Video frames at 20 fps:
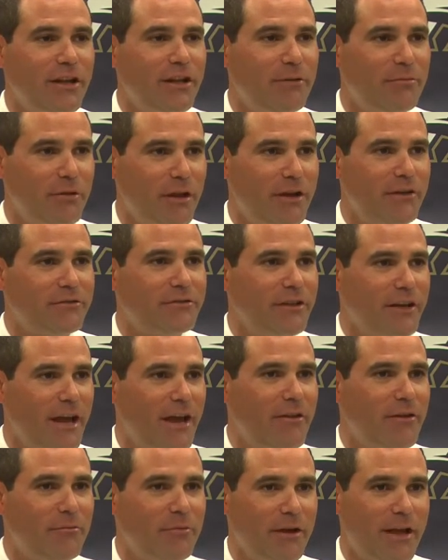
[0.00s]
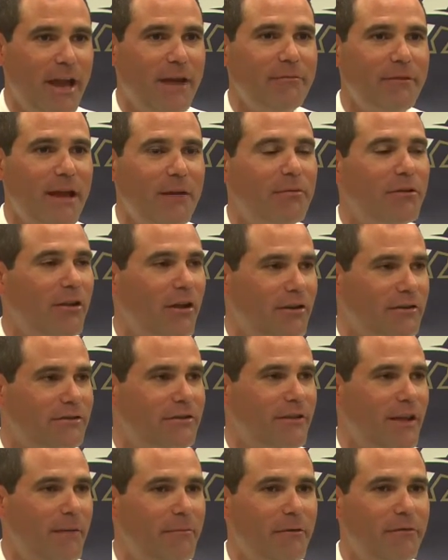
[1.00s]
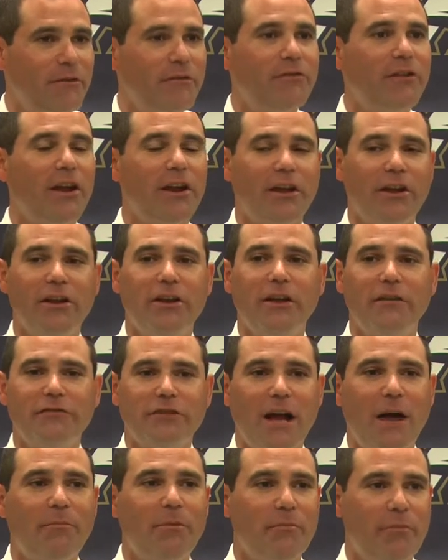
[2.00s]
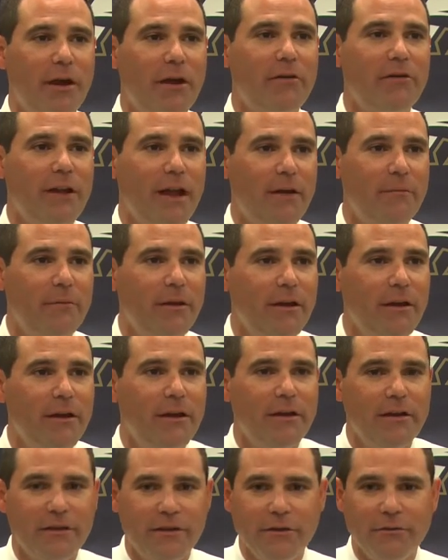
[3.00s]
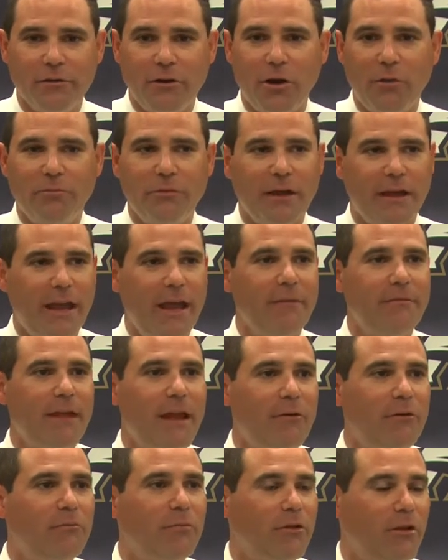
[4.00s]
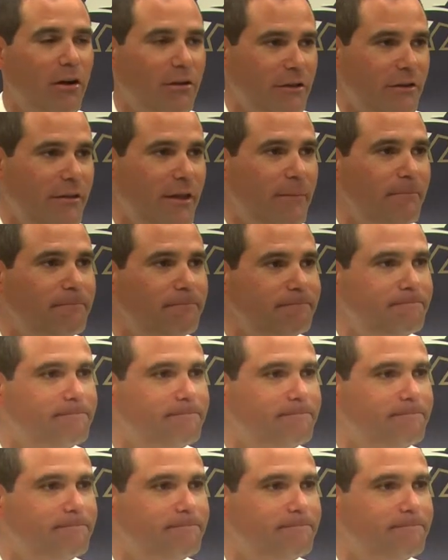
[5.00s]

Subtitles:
and the players together. But game day belongs to them. If you've done a good enough job preparing them, you would hope that game day would belong to them.